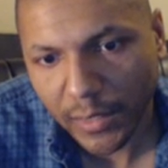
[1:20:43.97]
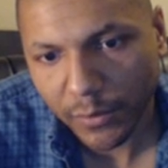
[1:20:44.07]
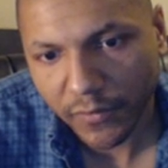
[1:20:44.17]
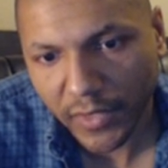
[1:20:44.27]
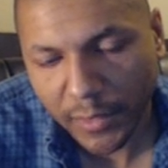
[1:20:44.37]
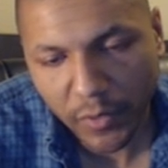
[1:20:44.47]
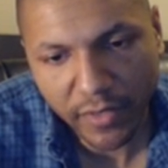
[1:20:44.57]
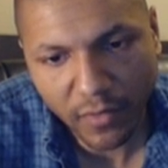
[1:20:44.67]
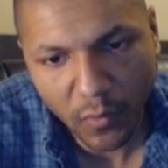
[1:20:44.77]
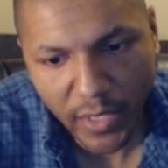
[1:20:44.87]
If you like Breath of
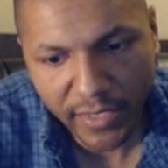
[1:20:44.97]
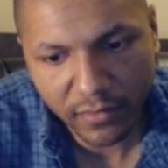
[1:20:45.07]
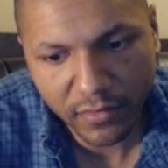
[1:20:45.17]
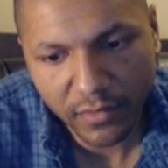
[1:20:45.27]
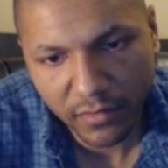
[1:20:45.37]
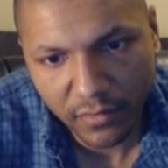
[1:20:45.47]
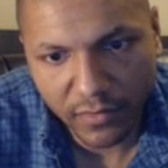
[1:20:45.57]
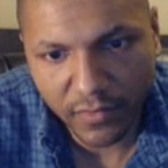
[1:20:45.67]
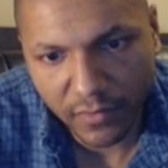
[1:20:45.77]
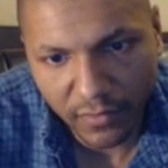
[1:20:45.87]
the Wild,
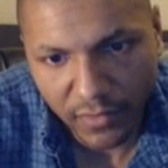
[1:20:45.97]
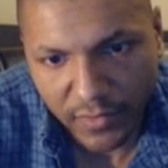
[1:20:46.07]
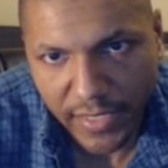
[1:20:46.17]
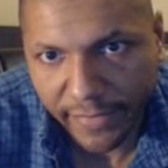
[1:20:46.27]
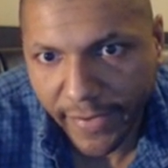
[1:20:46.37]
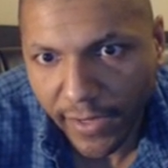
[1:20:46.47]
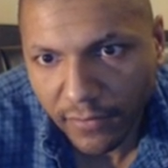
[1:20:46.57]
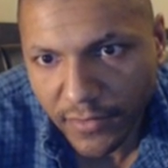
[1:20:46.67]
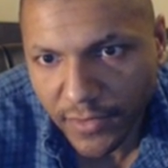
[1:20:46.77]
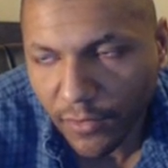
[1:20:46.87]
it's, it's like that.
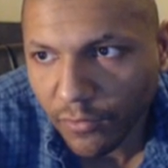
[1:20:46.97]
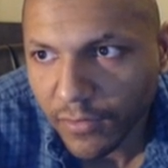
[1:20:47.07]
So.